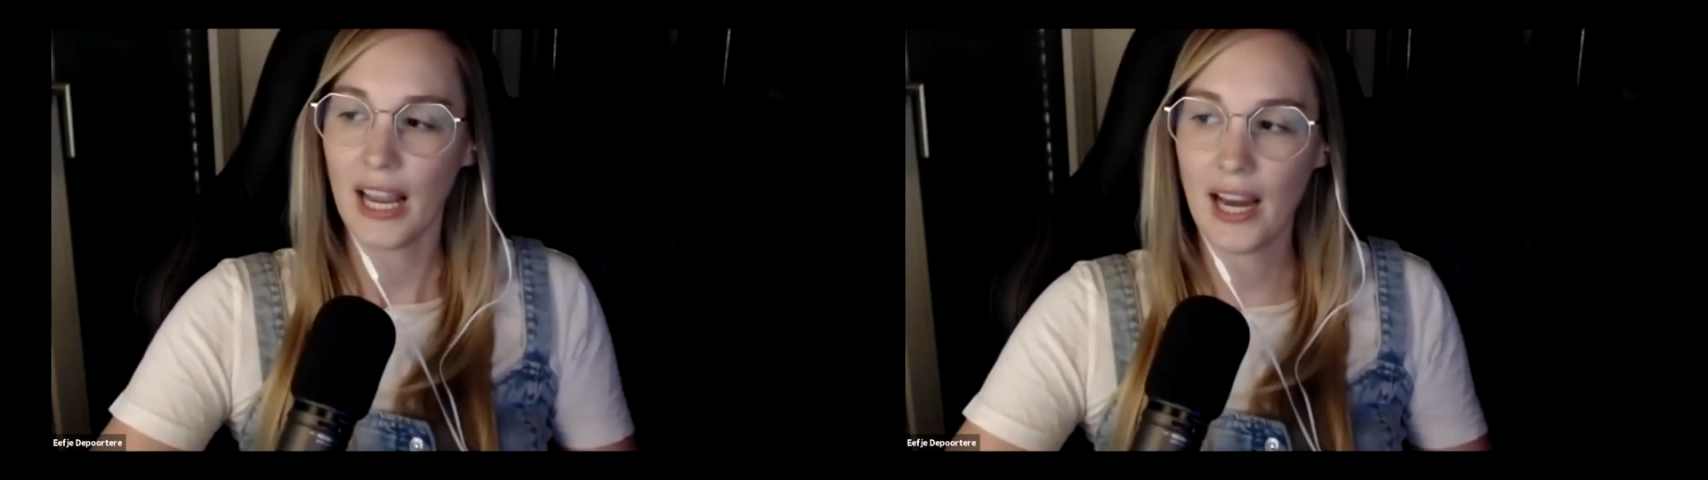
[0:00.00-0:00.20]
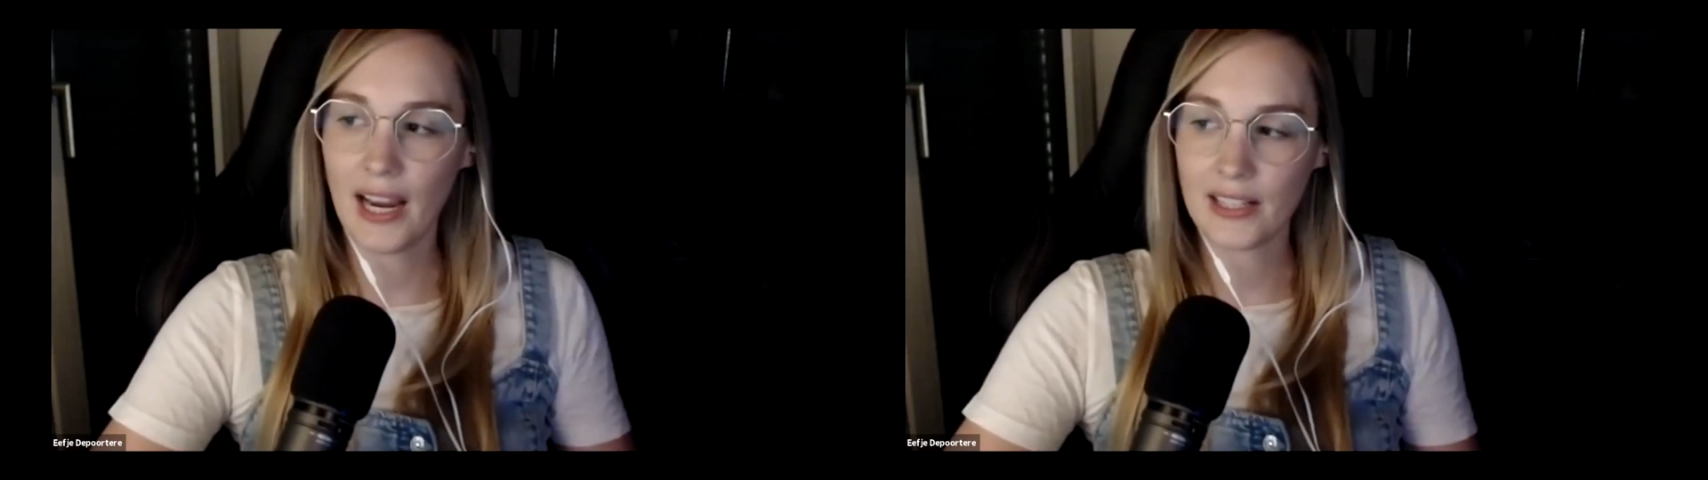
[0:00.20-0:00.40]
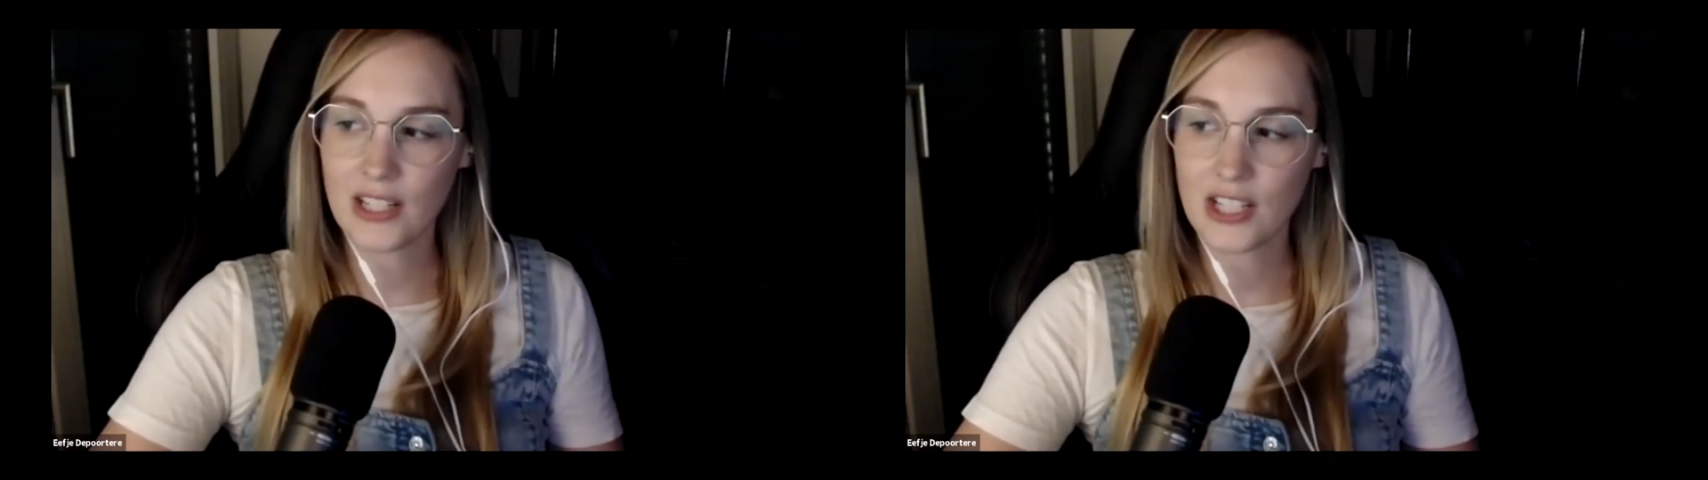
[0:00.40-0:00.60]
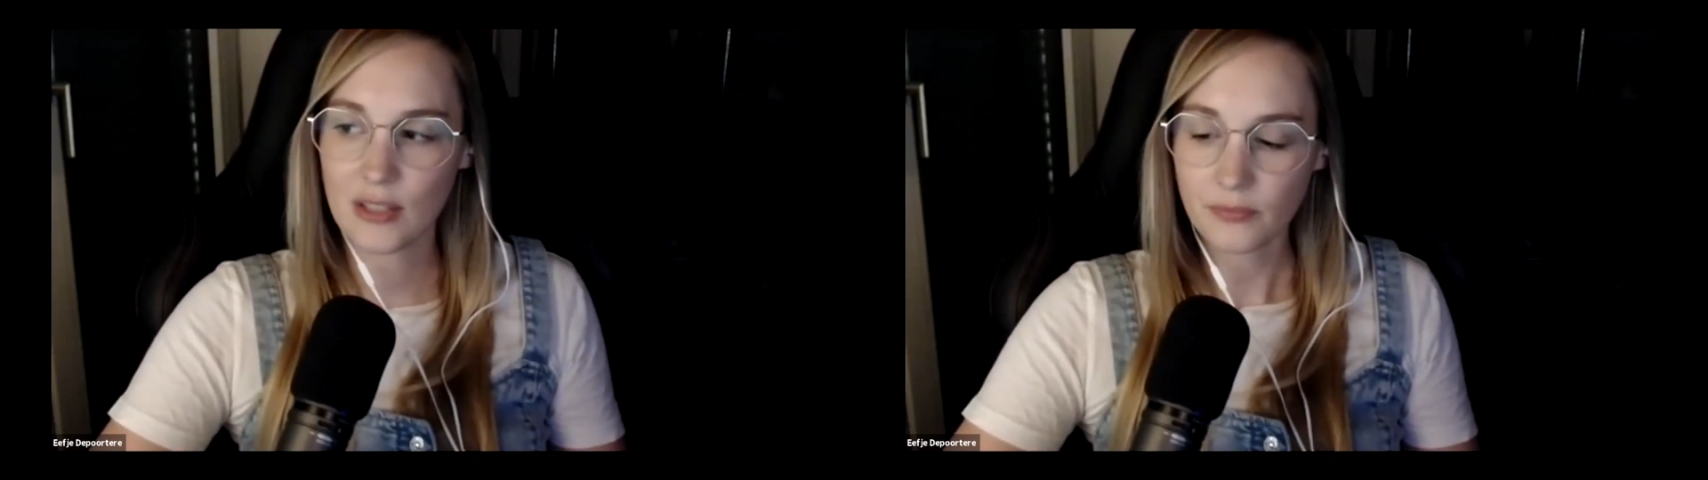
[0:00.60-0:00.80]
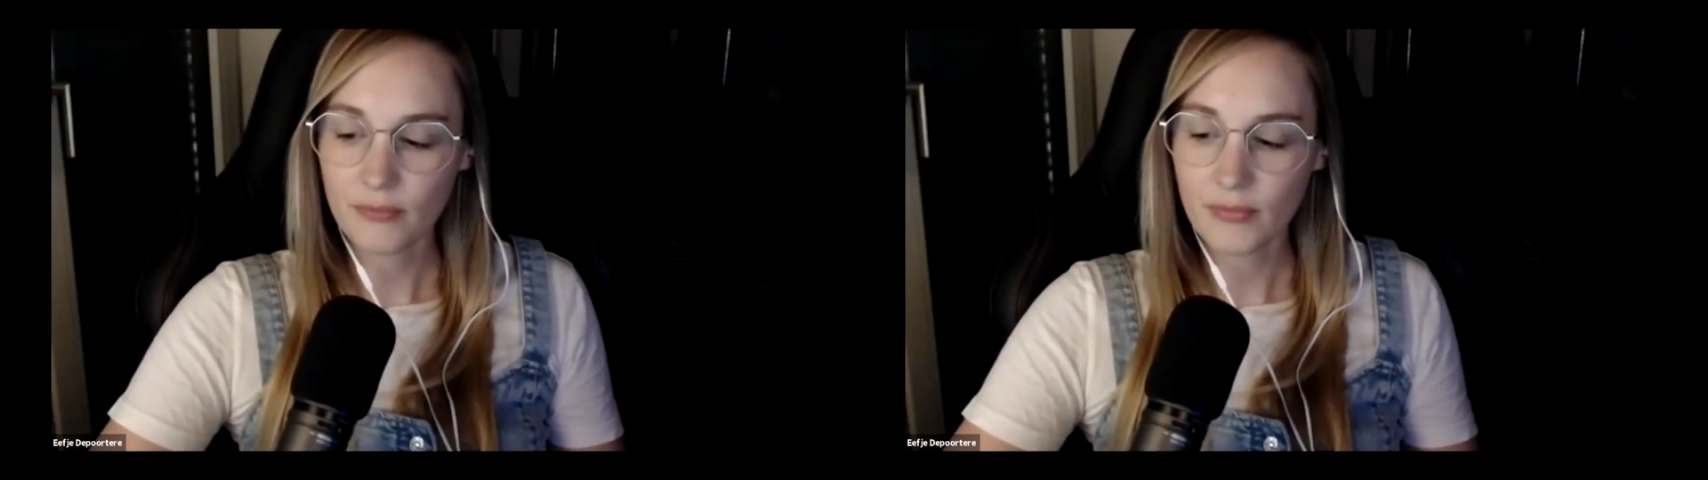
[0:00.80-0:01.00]
And
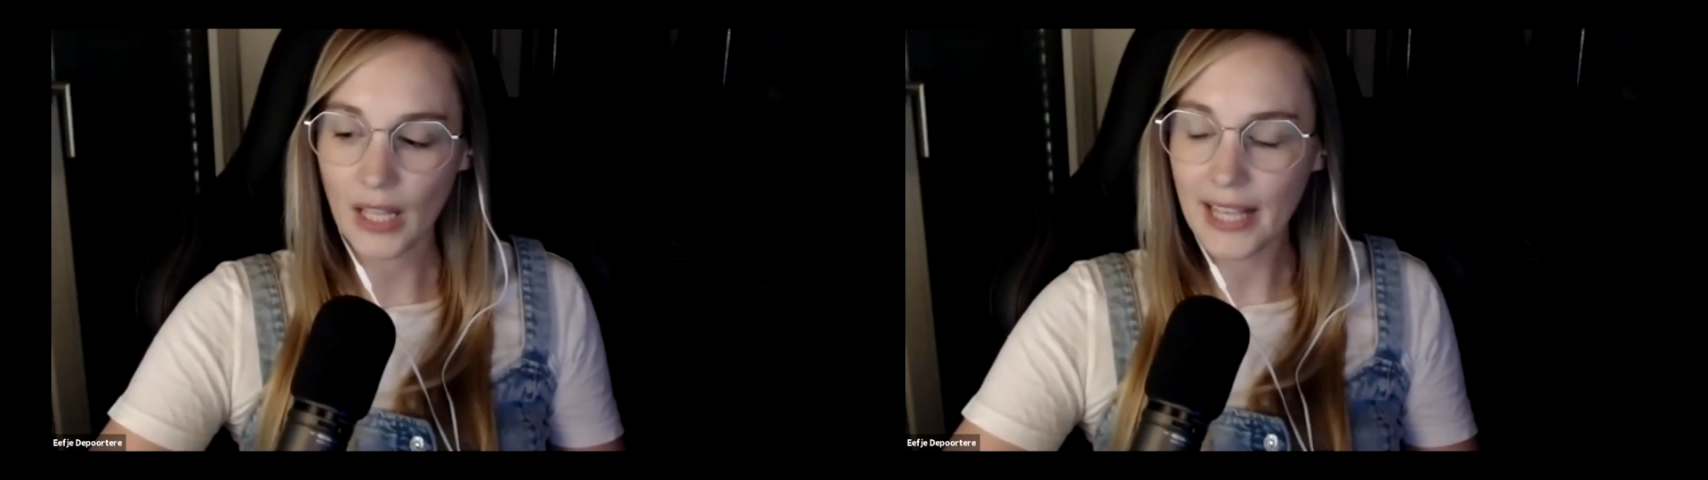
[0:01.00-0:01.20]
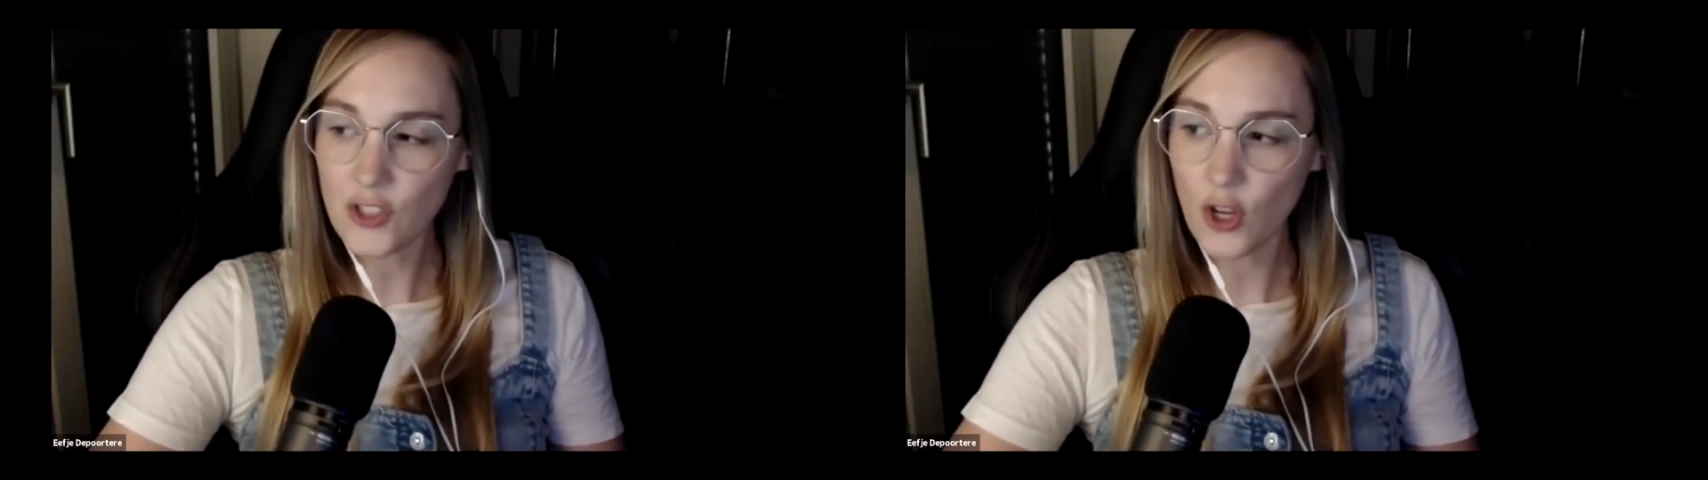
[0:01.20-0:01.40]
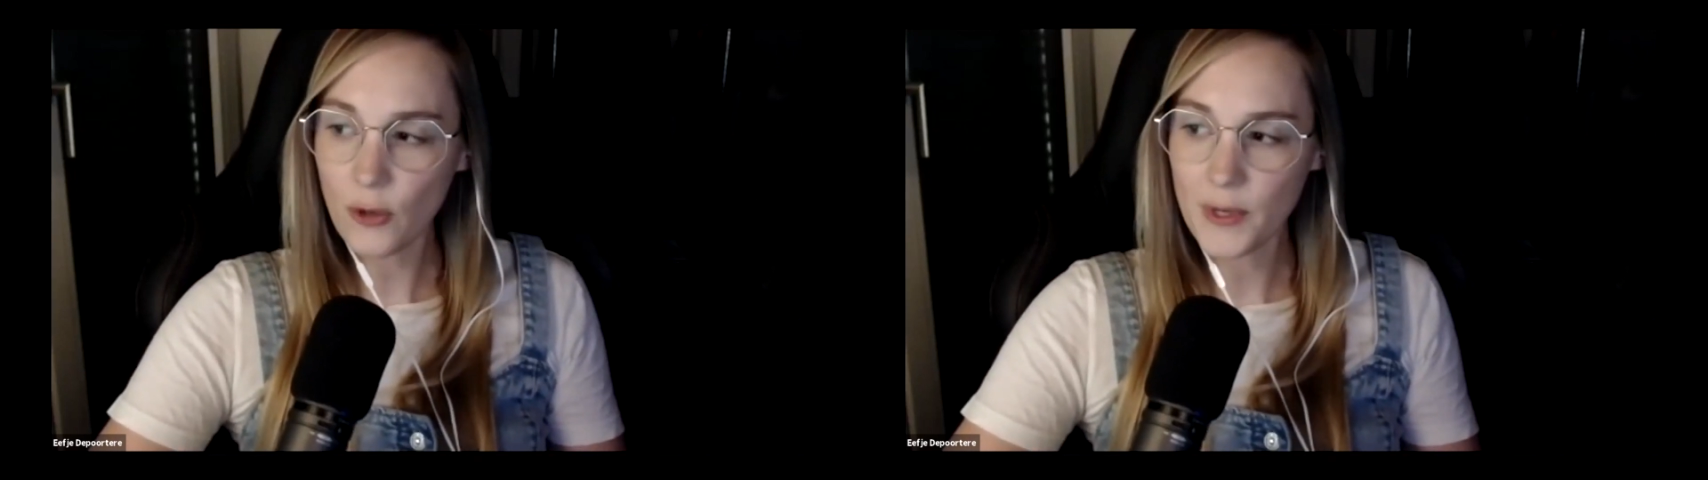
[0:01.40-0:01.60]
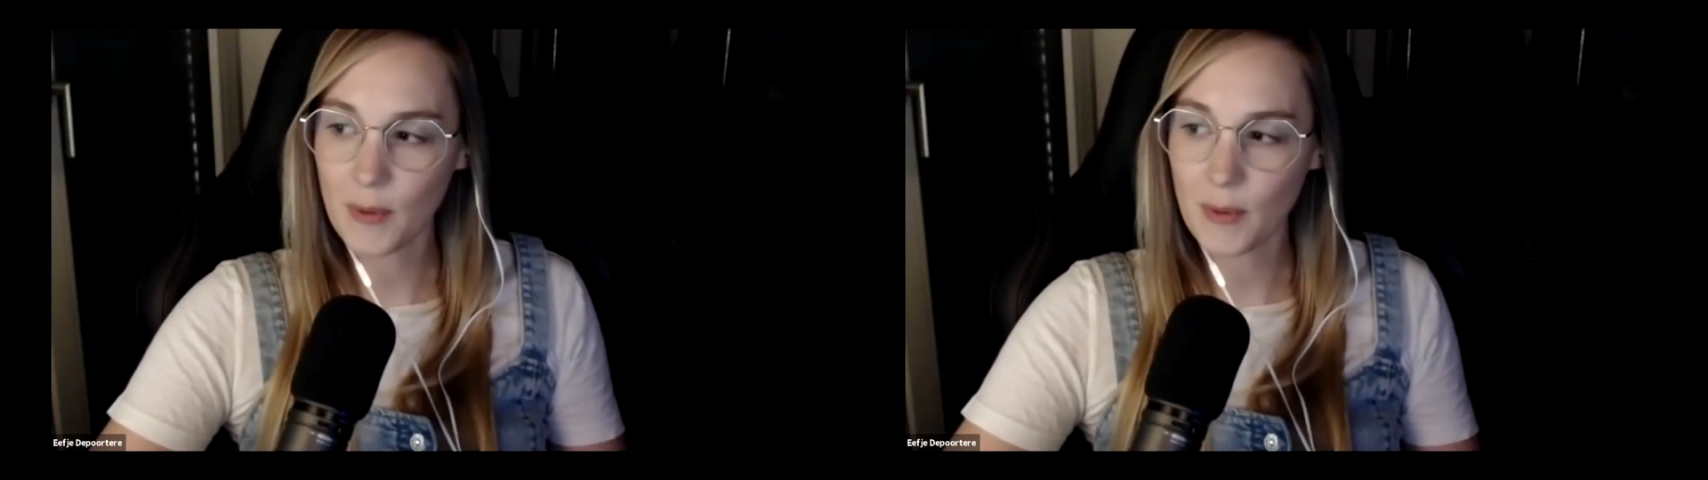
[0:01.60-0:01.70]
that's always